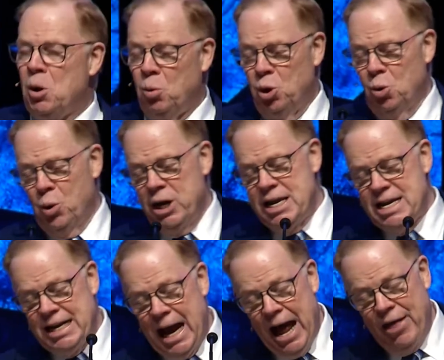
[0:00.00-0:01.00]
when he
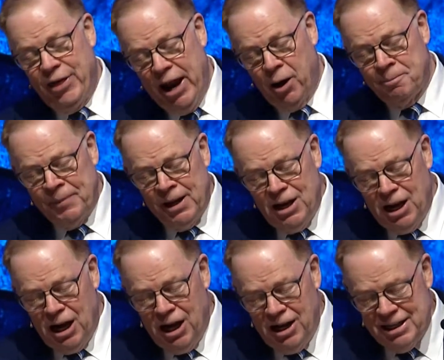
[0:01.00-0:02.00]
got there
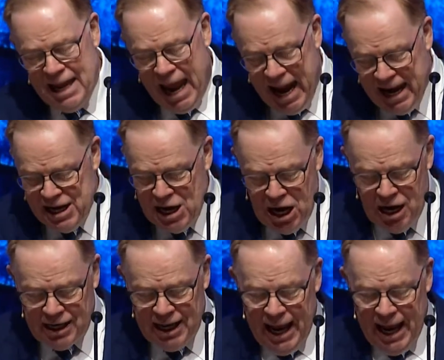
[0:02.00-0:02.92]
uh, to Antioch.